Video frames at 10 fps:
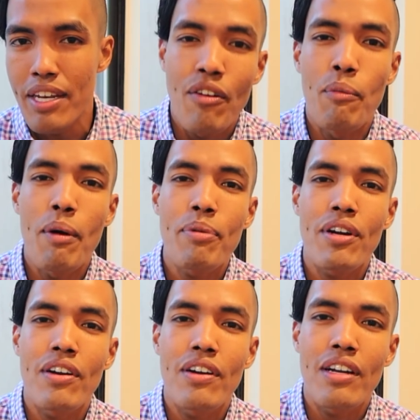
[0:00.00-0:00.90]
I
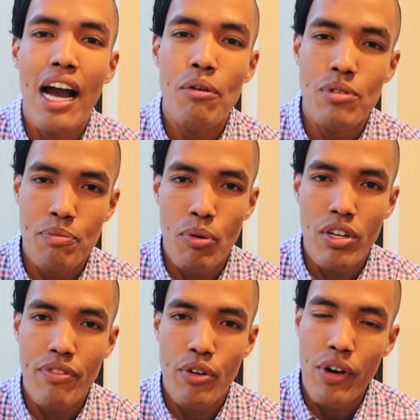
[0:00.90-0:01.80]
remember I was part
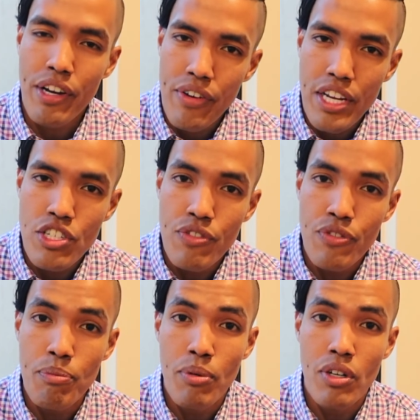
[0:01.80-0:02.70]
of a recreation
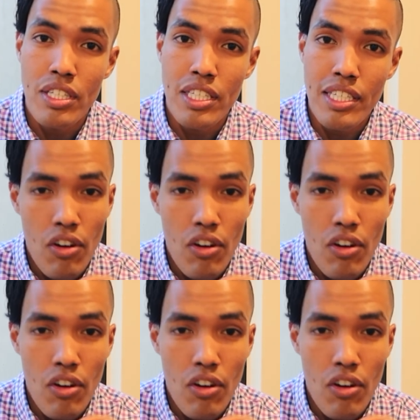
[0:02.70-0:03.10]
football league.